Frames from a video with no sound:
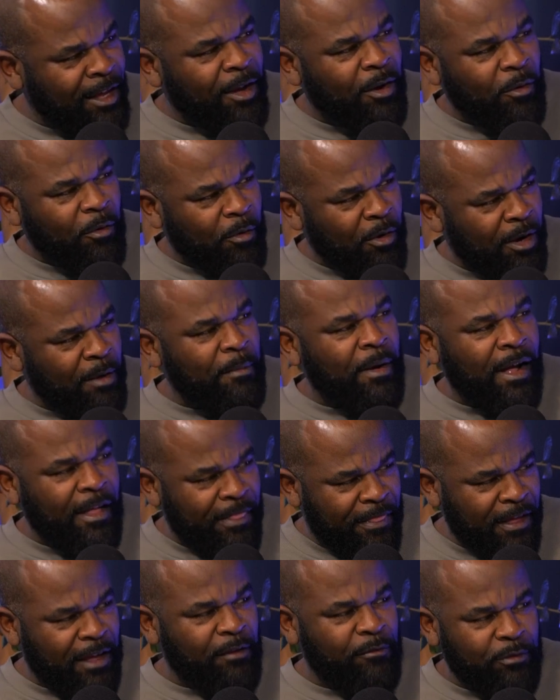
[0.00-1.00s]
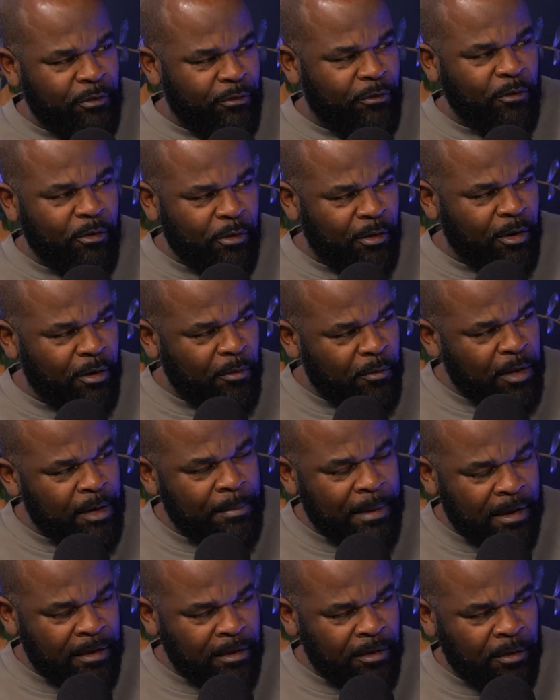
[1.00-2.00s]
what am I thankful for? What
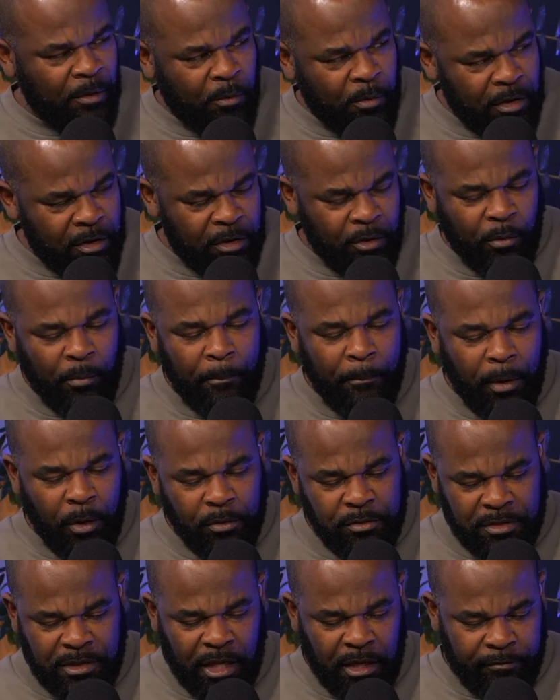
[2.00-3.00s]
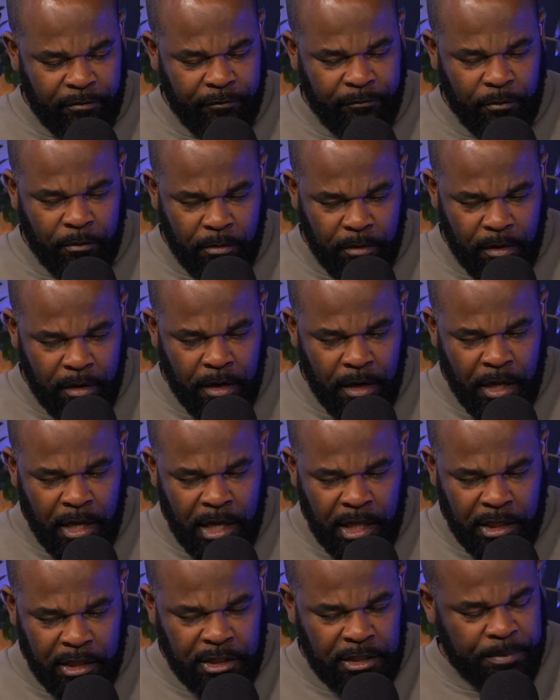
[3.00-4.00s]
about you? What are you most thankful for
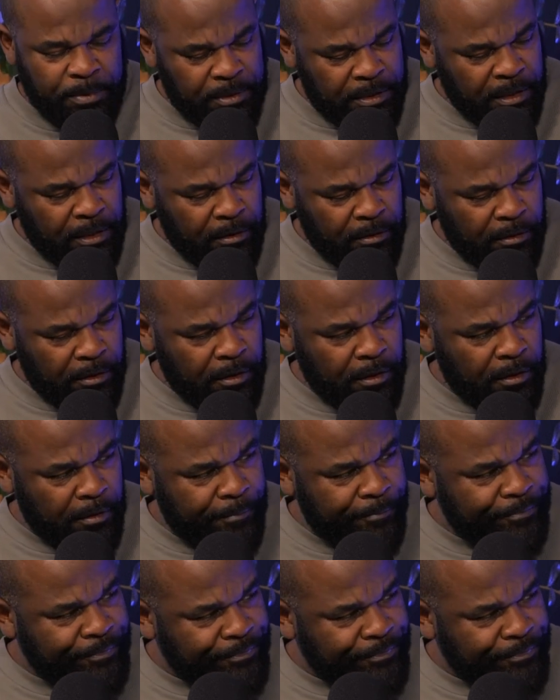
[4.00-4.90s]
this particular year?